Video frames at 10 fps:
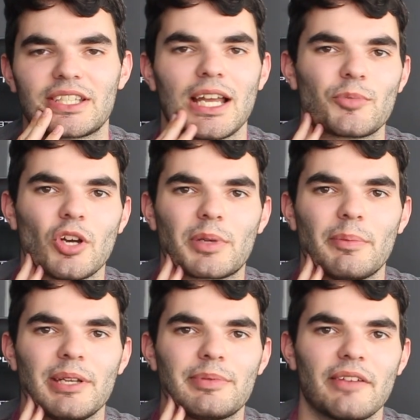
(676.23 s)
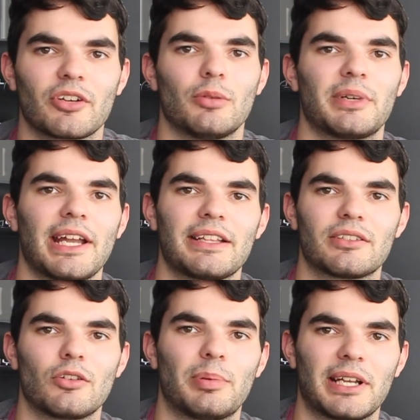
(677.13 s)
at the same time, Khabib's never come
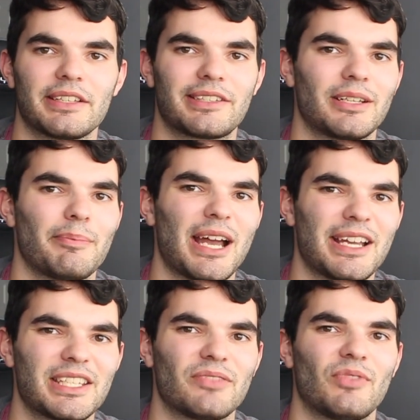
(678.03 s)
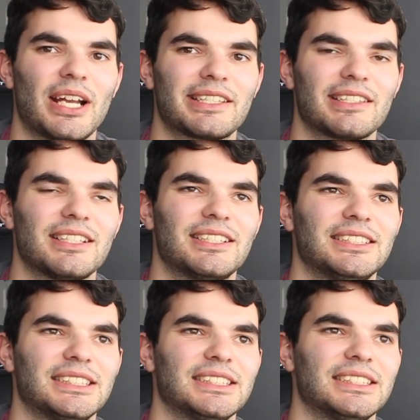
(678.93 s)
again up against an amazing wrestler.
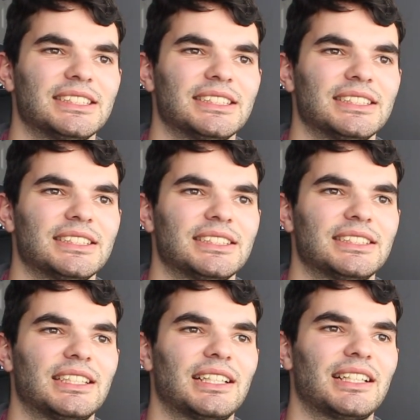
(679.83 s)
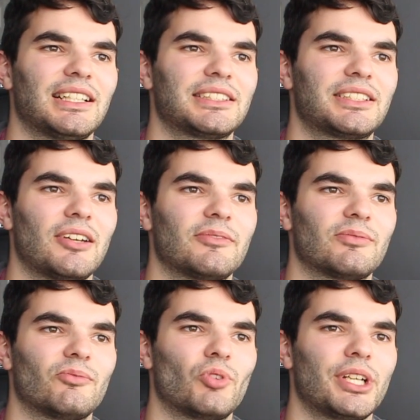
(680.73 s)

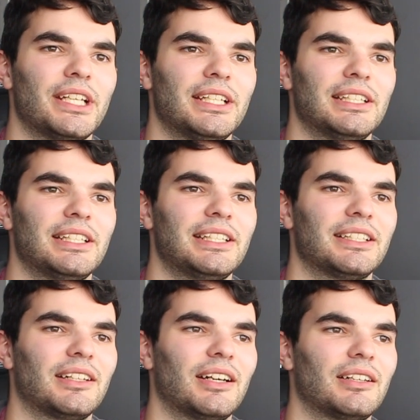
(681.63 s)
Don't really.